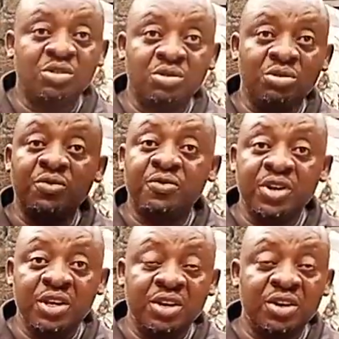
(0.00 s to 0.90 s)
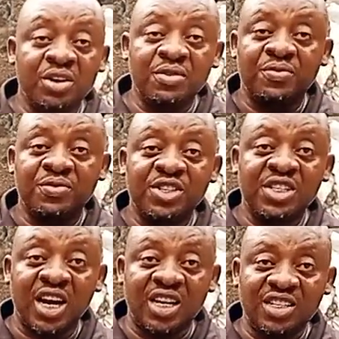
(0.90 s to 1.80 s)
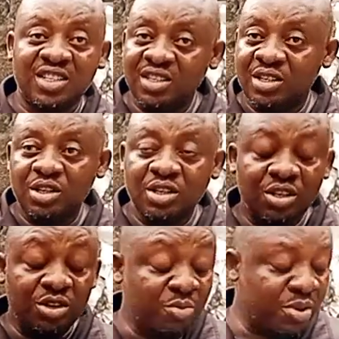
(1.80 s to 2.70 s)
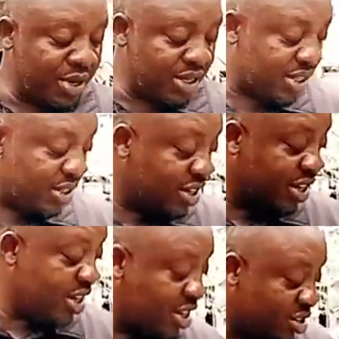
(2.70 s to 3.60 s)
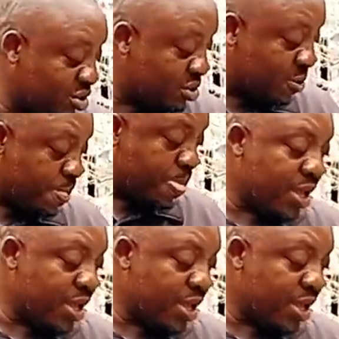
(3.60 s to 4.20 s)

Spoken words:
to you free of charge, no payment. So